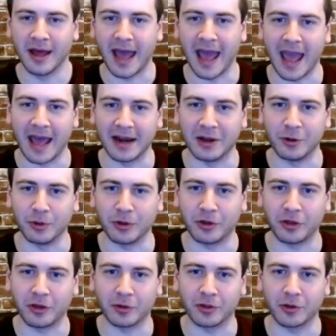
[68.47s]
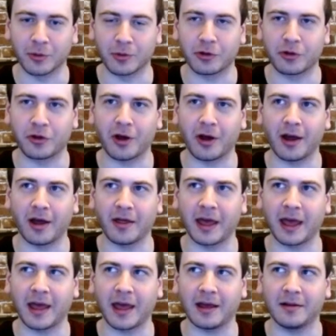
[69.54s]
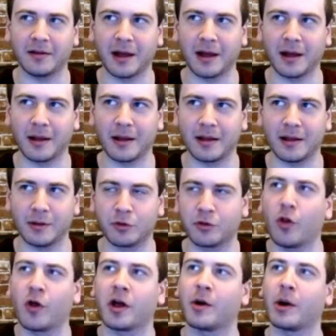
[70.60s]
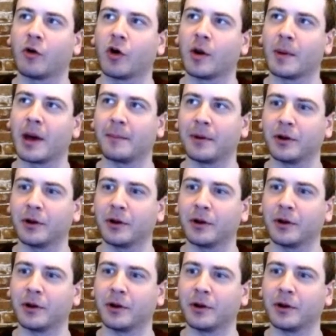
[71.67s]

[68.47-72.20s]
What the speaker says: And it was it was so long ago I wrote about it,